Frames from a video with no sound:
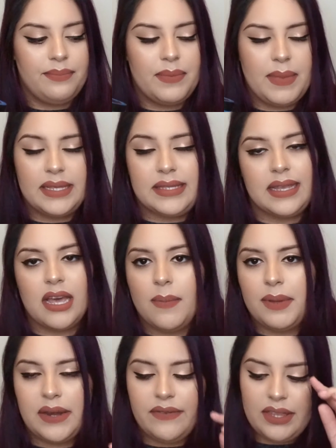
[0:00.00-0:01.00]
mixing
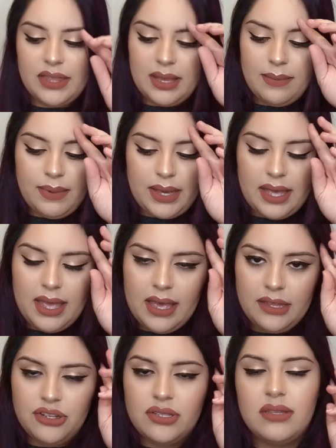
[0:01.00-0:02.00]
cup and everything, but
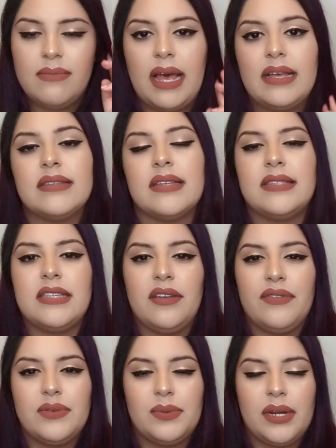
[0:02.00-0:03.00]
just the mask
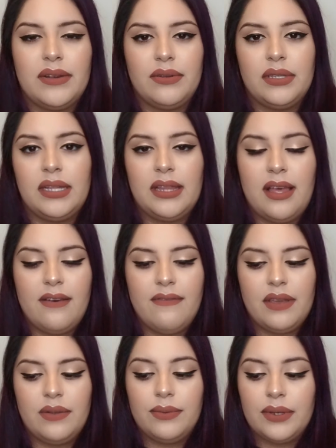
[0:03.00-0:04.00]
itself is what I really love.
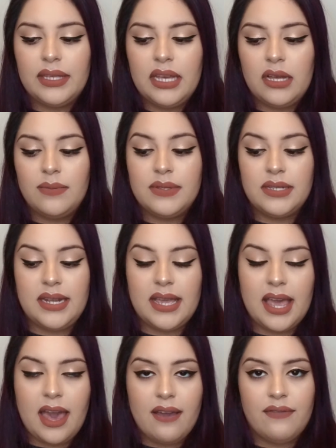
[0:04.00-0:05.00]
It really helps to
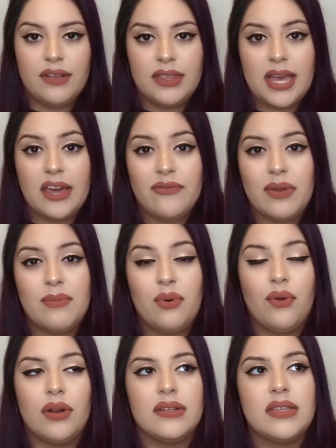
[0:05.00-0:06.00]
take everything out of my
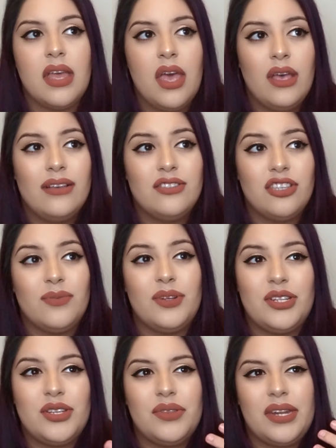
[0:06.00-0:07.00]
pores, so
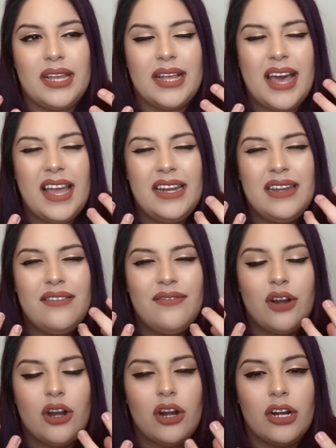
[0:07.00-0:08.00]
much so that it kind of
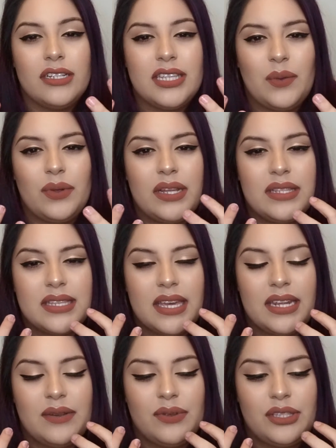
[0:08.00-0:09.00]
hurts like when it's
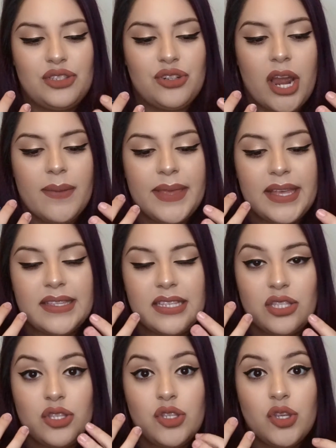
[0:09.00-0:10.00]
getting really dry, because
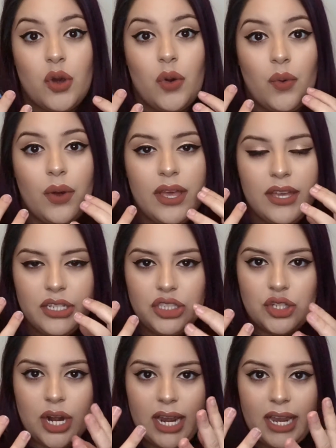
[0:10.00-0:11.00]
it's so
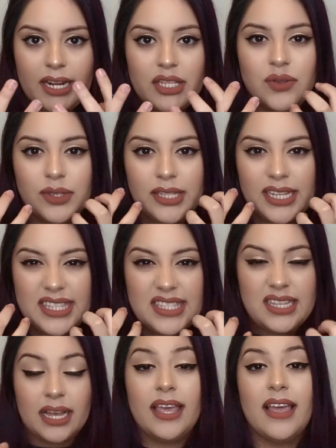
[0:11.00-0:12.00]
drying and it's really like
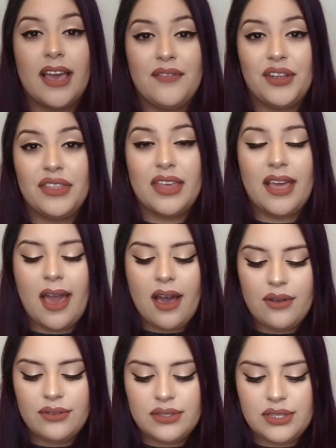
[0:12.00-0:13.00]
sucking everything
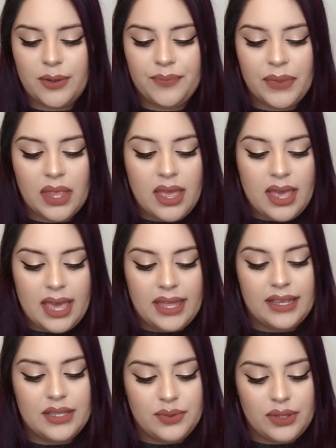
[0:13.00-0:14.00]
out. So it
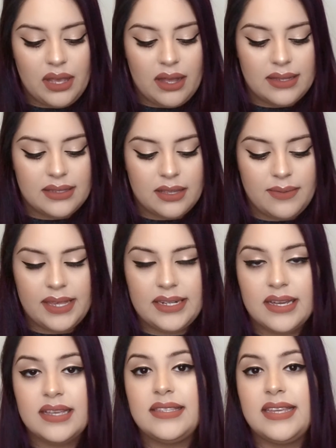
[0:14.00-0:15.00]
is really awesome. It
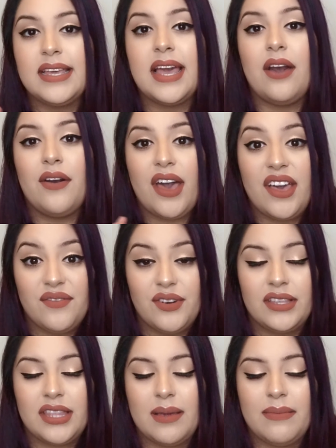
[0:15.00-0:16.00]
does take out
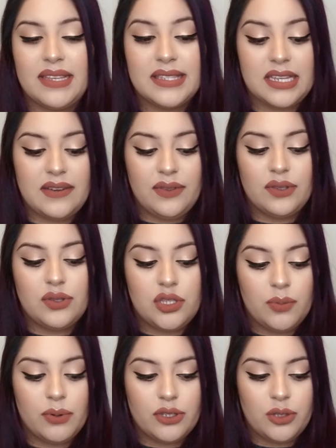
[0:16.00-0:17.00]
everything. My skin feels
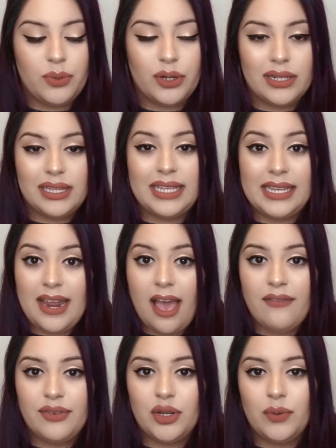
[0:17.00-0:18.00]
super, super clean
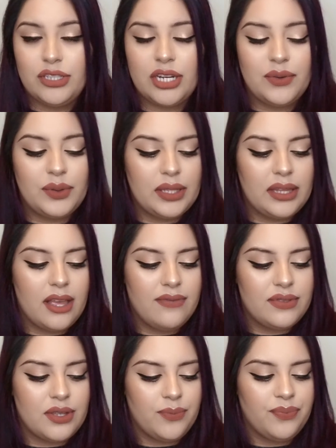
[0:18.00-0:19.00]
after, which I really
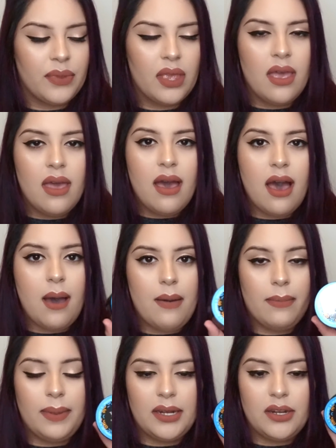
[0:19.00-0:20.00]
love. So
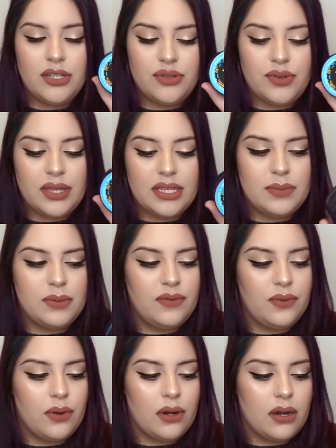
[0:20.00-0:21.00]
I plan on doing this
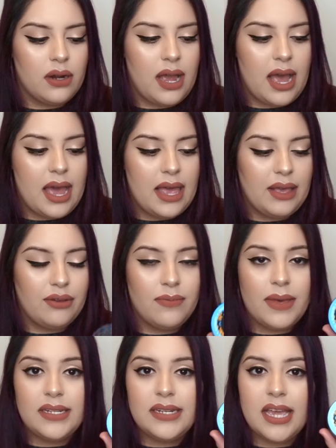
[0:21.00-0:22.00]
before I go to
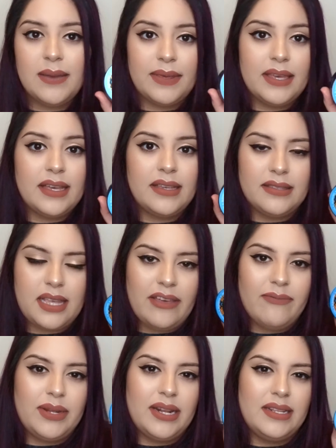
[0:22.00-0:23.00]
bed tonight because
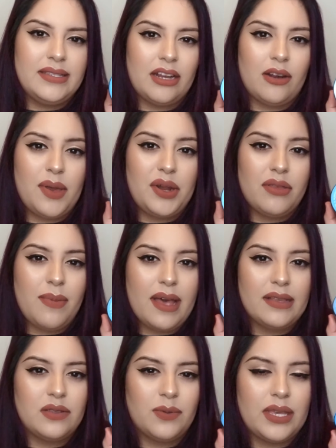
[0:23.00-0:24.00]
I've been in Sacramento the
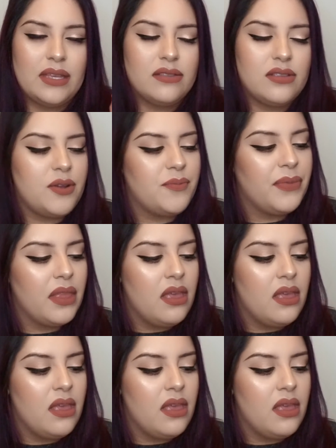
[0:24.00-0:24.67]
past week. So